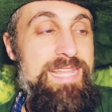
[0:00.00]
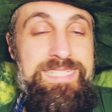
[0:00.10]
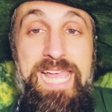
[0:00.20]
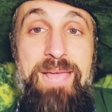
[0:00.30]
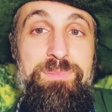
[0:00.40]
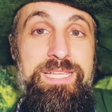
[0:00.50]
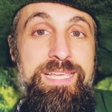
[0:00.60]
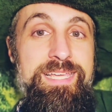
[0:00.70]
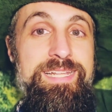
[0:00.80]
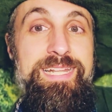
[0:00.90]
tapped
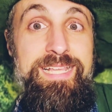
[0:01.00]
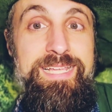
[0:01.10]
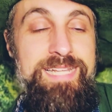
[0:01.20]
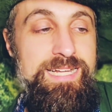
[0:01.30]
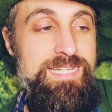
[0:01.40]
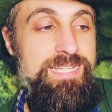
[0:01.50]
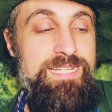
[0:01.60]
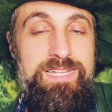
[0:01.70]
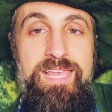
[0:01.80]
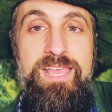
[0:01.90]
in and connected
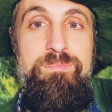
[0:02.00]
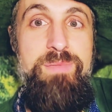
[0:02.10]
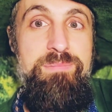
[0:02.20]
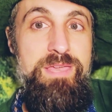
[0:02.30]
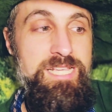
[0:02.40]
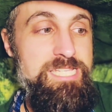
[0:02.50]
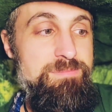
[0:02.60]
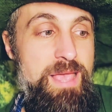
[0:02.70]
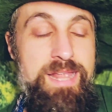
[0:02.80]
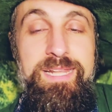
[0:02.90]
and maybe
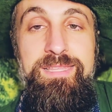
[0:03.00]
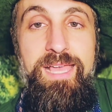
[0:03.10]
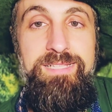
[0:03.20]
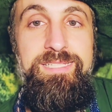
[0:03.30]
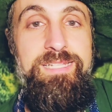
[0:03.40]
expanding that.